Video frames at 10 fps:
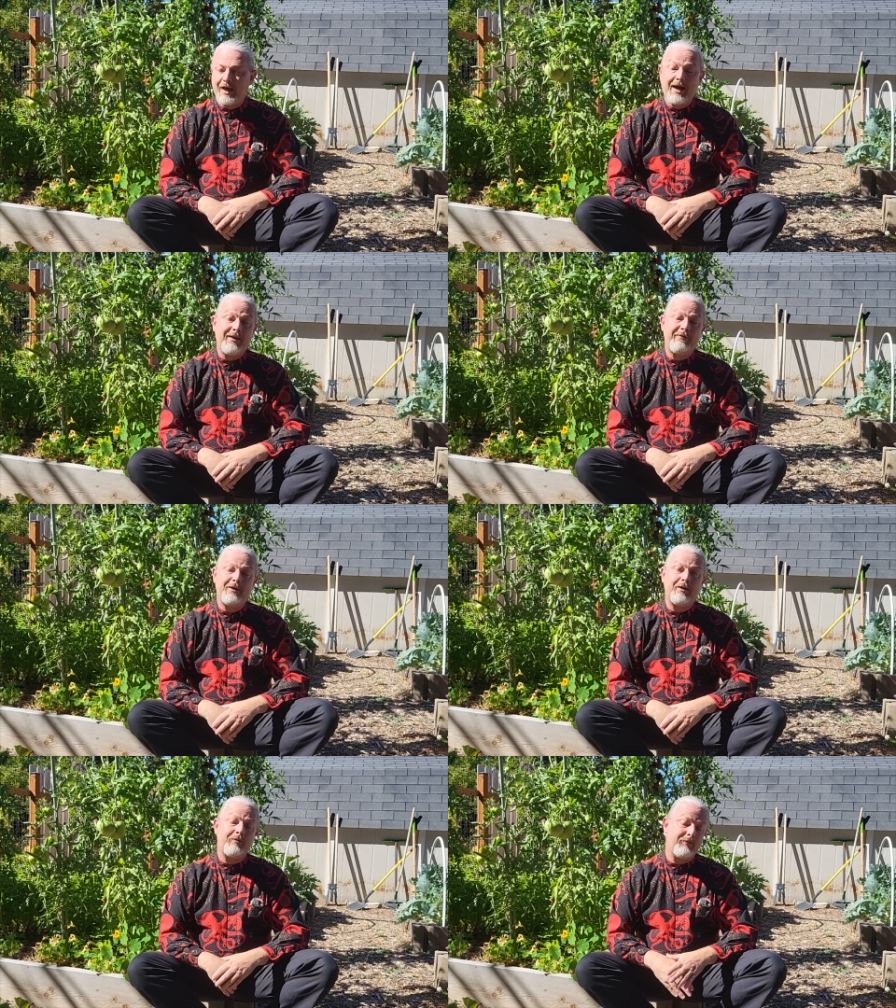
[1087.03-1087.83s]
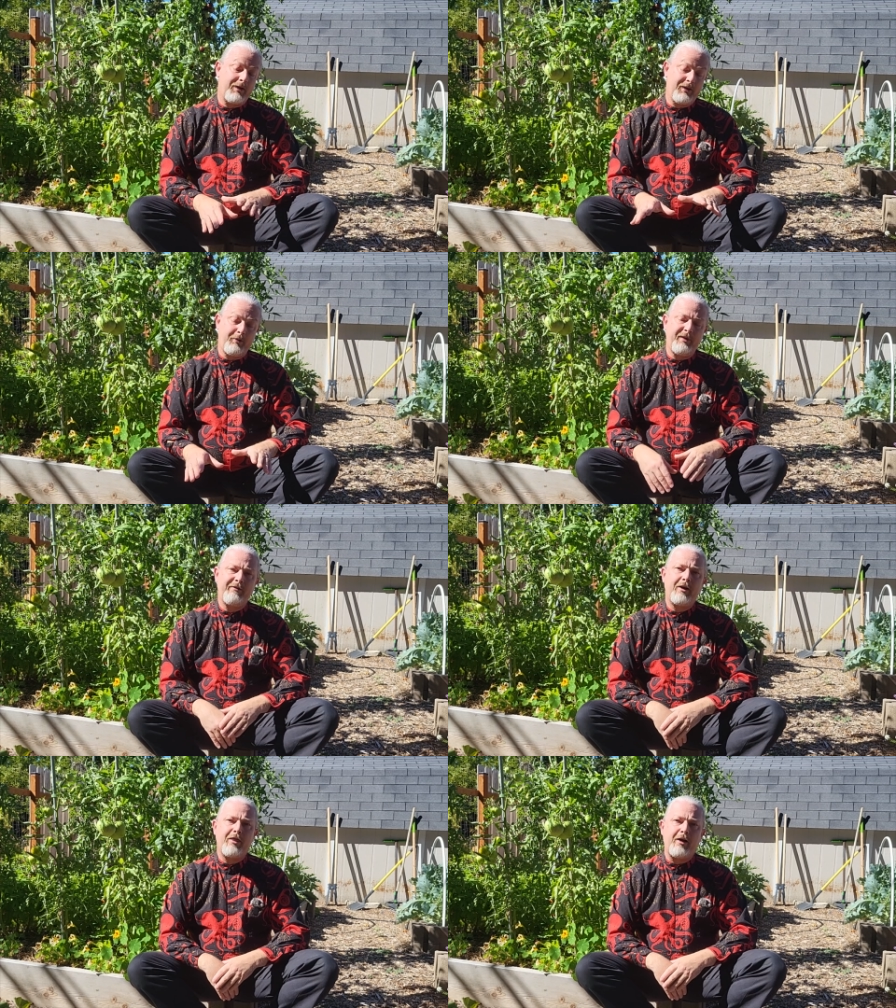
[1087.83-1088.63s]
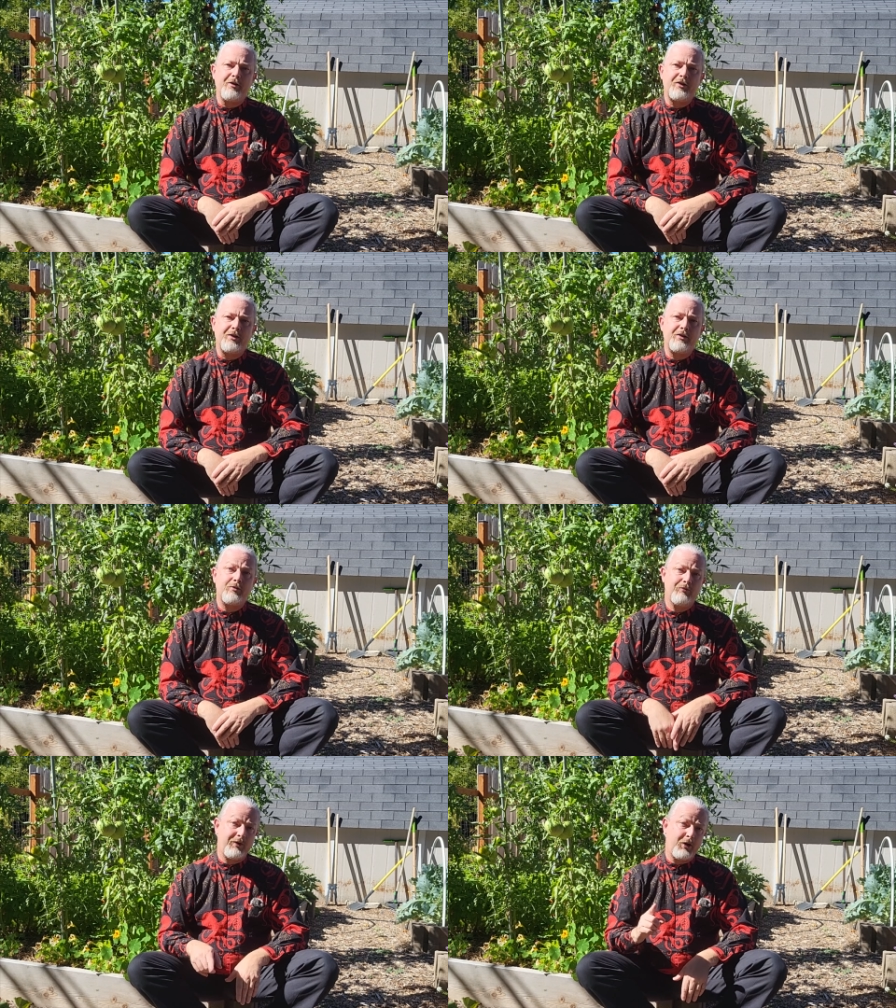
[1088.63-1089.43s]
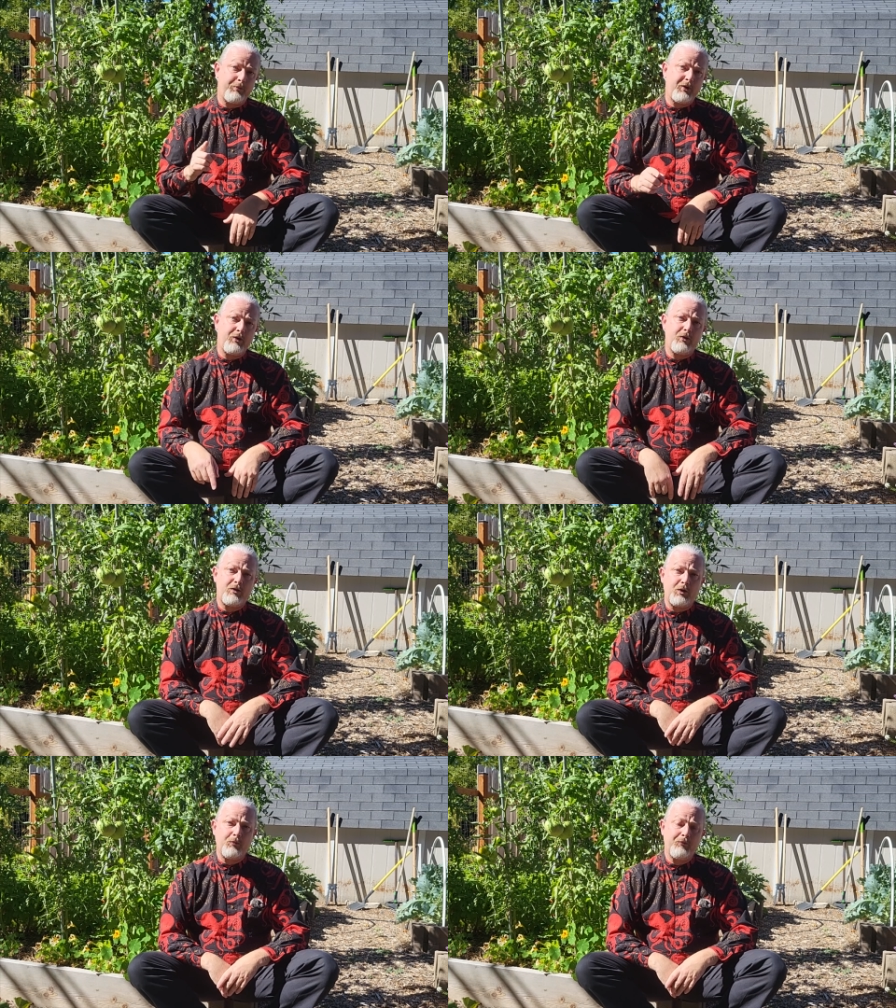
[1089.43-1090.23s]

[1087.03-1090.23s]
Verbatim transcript: I feel a little bit of catharsis, and I hope you do too.